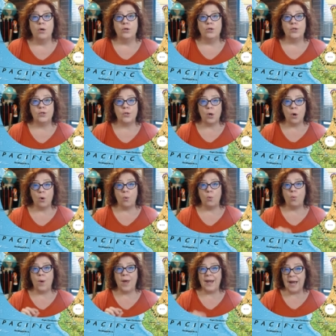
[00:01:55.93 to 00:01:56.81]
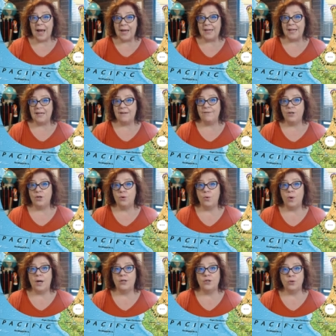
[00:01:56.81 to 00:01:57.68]
So when I give
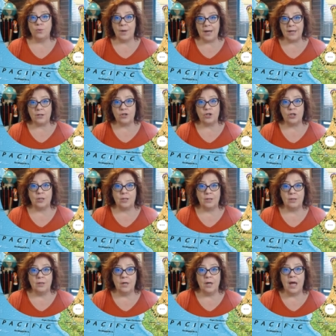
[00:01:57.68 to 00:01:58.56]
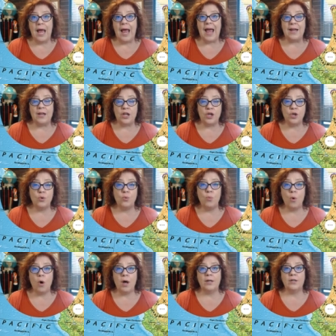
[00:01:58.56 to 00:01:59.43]
you a direction and you
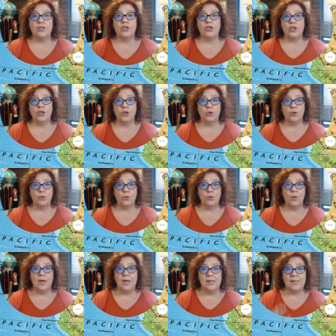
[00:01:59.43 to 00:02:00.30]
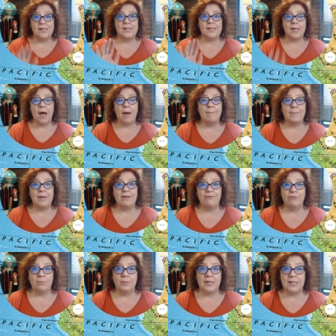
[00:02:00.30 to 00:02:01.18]
want to stop me
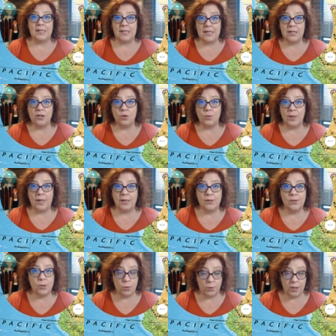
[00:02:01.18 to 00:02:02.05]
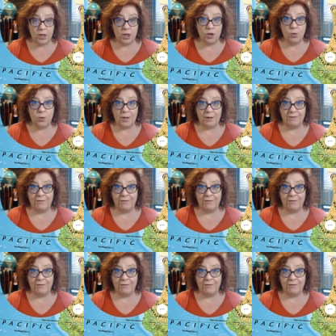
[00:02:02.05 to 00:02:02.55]
from continuing so that you can